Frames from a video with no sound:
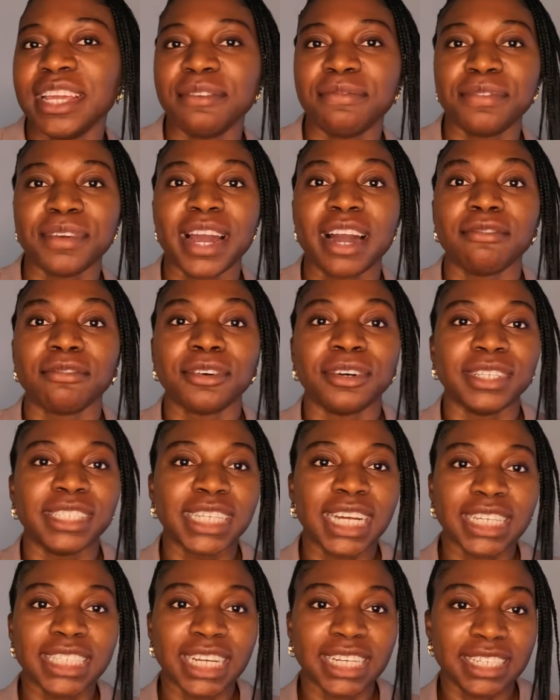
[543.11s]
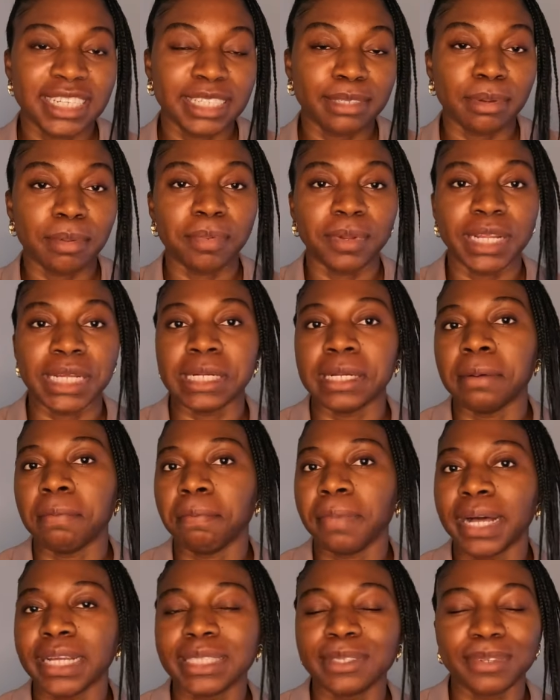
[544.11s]
If you have contacted these people in the
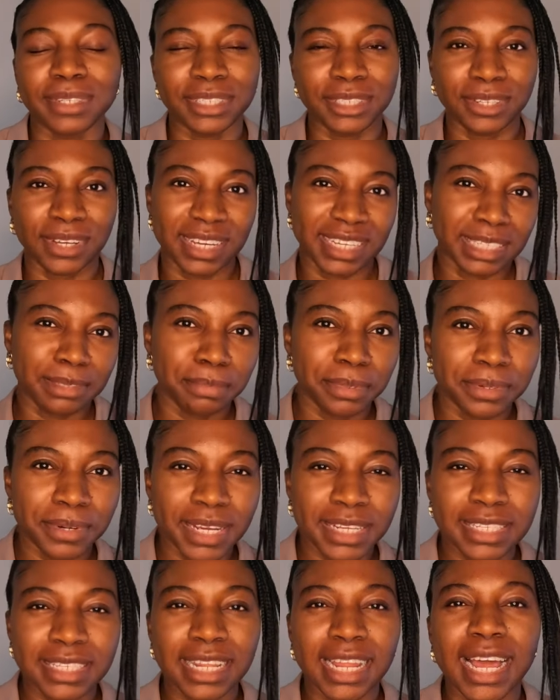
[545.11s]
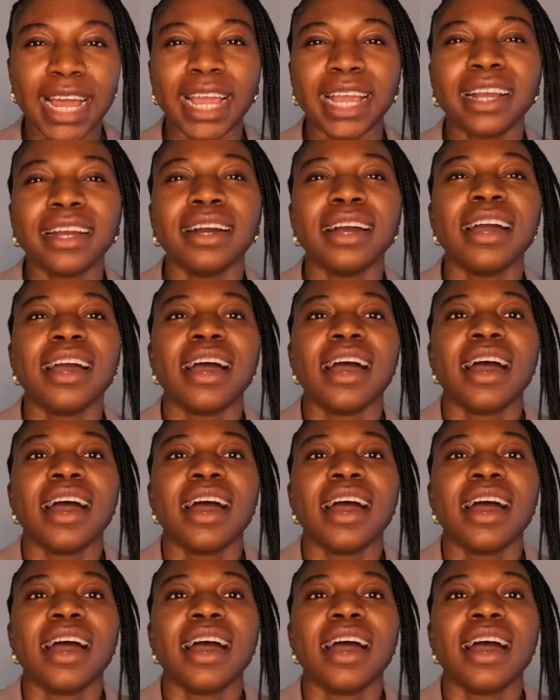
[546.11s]
past, what's your experience like?